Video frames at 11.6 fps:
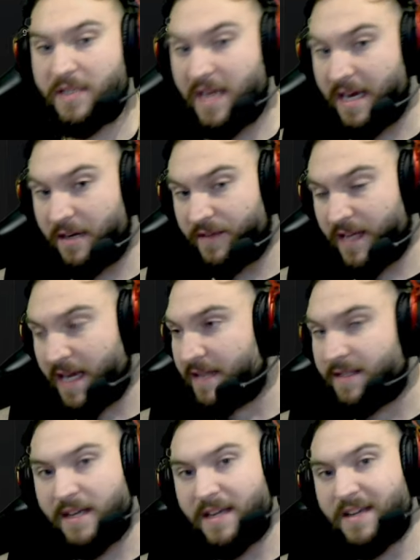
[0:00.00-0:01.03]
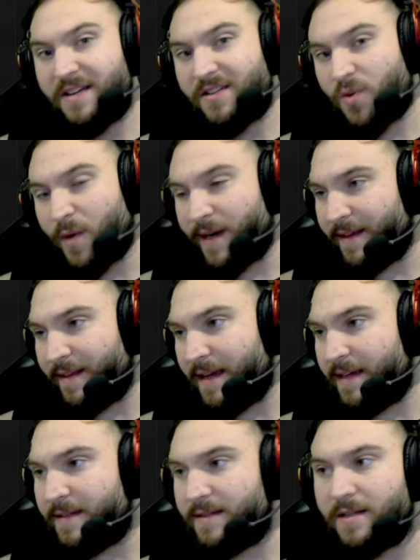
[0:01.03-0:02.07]
10 of these, 20 of
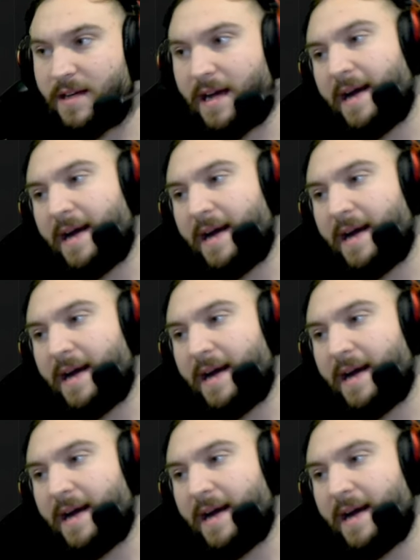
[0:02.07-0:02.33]
these.